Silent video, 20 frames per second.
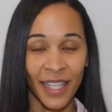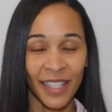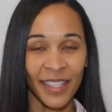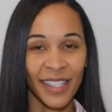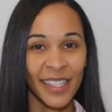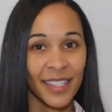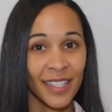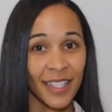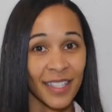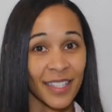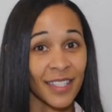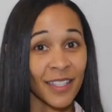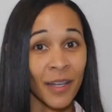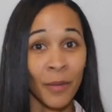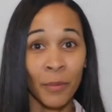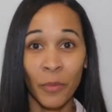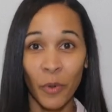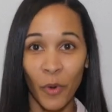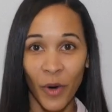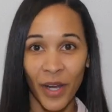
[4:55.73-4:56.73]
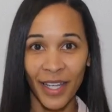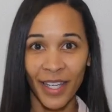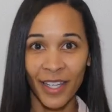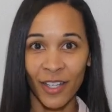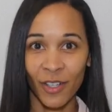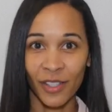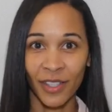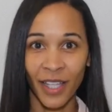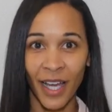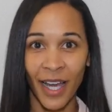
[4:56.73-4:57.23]
at least at some point
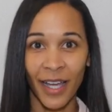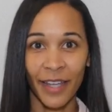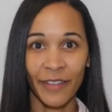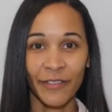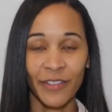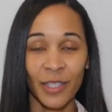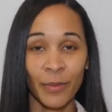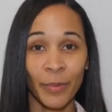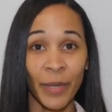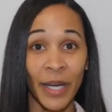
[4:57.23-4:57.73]
in our lives,